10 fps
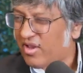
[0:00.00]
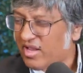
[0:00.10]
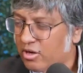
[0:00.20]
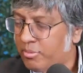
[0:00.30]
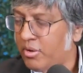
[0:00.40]
a
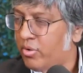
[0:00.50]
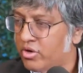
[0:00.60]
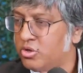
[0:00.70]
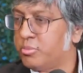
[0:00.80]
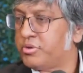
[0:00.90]
little bit 1
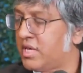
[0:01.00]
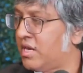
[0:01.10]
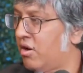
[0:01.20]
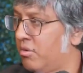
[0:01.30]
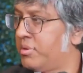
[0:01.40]
or
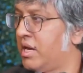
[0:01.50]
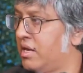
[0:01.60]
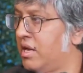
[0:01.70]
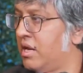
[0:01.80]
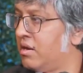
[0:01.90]
2% Arab and
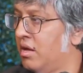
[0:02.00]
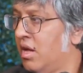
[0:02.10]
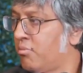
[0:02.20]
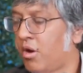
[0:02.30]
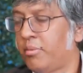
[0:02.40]
Indian,
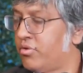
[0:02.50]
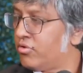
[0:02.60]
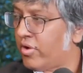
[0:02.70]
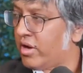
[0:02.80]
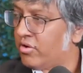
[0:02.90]
probably through
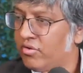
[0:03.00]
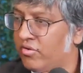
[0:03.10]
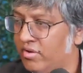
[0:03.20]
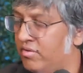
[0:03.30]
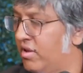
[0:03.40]
traders
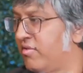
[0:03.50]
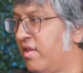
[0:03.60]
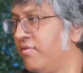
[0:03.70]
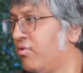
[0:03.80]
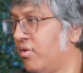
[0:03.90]
and
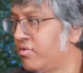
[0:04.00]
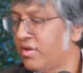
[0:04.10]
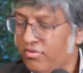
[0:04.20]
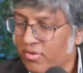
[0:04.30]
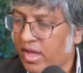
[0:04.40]
slaves or other
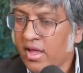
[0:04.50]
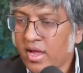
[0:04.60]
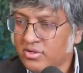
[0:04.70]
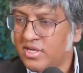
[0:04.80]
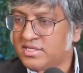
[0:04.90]
things. Okay.
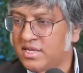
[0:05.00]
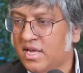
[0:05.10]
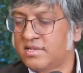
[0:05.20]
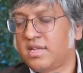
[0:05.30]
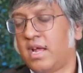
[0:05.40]
So let's set
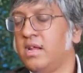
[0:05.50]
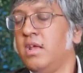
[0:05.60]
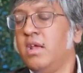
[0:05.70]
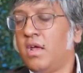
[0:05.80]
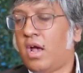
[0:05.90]
that aside.
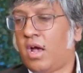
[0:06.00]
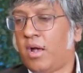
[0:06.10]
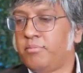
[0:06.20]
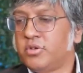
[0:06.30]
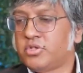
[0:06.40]

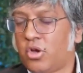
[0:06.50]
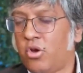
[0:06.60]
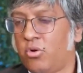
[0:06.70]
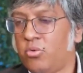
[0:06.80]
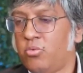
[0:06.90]

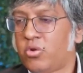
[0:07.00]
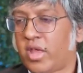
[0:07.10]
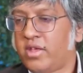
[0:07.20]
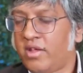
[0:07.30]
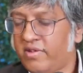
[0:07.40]

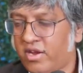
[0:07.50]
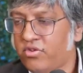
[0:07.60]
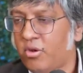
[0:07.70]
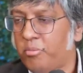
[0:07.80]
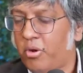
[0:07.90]
The East
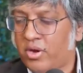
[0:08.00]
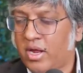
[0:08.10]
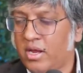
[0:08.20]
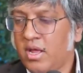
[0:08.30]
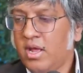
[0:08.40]
Asian
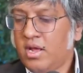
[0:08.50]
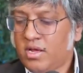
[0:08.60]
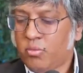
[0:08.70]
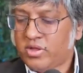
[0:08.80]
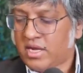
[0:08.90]
component,
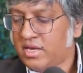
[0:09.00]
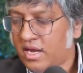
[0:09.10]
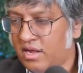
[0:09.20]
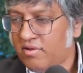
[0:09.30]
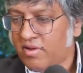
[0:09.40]
what they
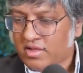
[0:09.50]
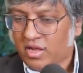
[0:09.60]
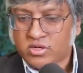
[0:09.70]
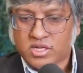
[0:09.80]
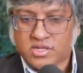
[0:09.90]
did is like they
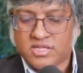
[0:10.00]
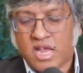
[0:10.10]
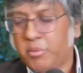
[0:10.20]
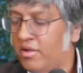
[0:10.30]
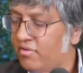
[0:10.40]
looked at the
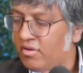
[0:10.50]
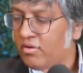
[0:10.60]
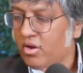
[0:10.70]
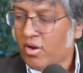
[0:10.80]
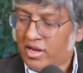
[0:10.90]
segments and they
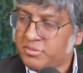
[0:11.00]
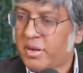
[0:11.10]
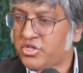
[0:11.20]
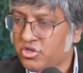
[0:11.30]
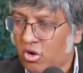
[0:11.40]
were like, okay, let's
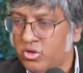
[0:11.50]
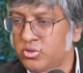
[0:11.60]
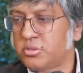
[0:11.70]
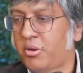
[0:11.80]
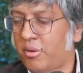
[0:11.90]
match it to all
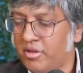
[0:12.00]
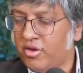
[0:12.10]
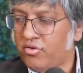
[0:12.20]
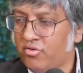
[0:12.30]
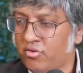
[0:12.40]
sorts of
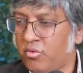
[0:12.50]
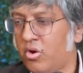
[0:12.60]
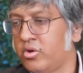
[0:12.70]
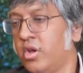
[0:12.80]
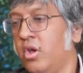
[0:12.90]
populations in the
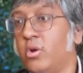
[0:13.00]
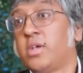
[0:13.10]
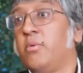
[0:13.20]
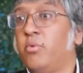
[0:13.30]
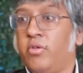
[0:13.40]
world.
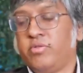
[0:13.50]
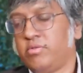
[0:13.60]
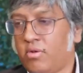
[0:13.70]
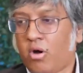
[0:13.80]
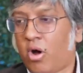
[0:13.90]
Okay, well,
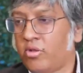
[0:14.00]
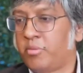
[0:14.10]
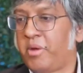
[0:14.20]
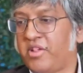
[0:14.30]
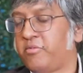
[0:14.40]
all of
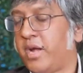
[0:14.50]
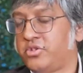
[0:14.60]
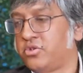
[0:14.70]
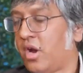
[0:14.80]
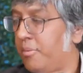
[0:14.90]
the best
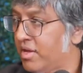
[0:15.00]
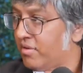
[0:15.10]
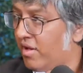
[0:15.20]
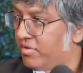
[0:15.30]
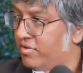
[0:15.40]
matches are happening in
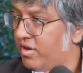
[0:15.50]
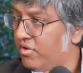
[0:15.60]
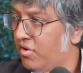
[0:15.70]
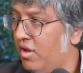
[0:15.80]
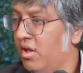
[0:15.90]
Southeast
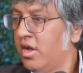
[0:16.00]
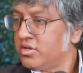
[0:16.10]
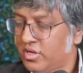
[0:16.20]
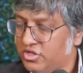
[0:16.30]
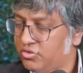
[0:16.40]
Asia.
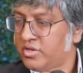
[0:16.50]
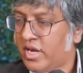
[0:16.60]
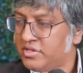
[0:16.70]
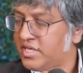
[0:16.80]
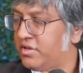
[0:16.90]
So let's drill
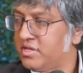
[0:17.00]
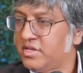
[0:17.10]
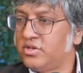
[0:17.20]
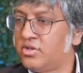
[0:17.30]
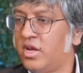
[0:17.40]
down in
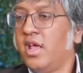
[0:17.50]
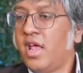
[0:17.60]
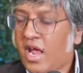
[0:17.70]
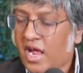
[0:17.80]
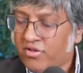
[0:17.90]
Southeast Asia.
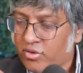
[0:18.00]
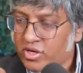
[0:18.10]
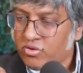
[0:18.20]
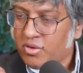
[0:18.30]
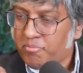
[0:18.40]
And so
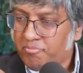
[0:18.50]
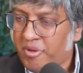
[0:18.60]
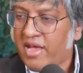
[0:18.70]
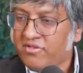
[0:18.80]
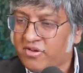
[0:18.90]
they do the
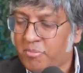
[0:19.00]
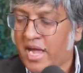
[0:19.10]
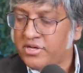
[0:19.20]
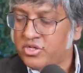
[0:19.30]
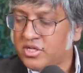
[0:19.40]
best
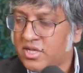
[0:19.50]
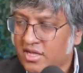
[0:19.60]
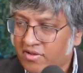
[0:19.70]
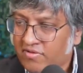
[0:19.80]
matches and they